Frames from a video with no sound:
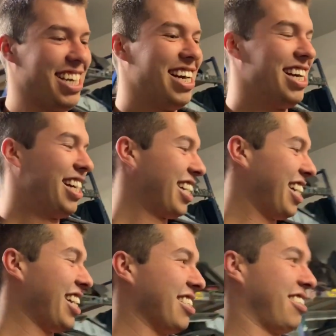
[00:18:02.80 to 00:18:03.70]
of
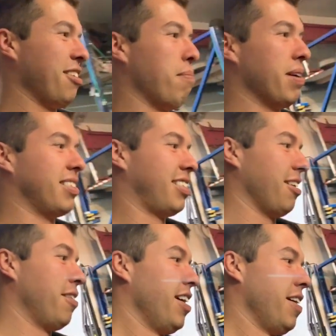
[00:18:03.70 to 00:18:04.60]
stupid.
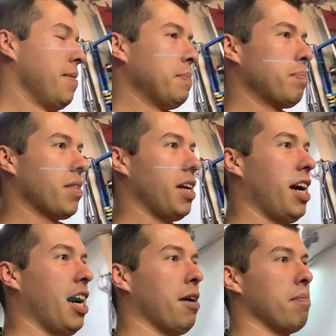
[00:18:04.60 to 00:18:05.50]
So,
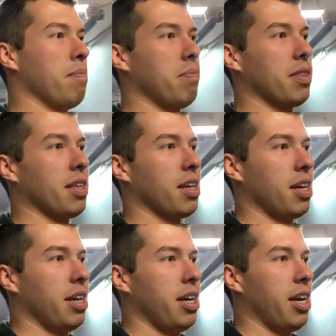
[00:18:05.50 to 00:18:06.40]
I
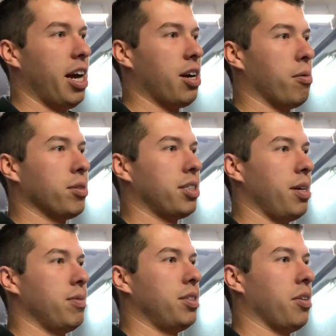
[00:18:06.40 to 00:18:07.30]
don't know. We'll
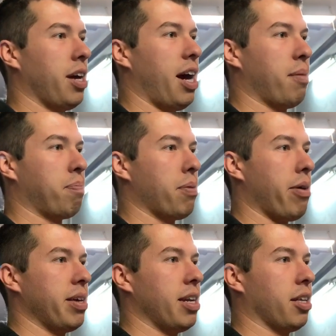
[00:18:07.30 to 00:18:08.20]
see. We still got
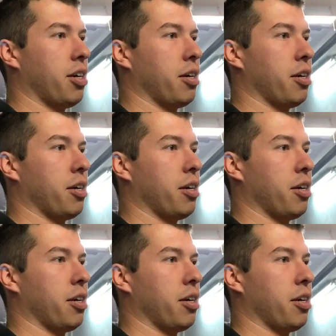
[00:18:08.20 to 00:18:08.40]
probably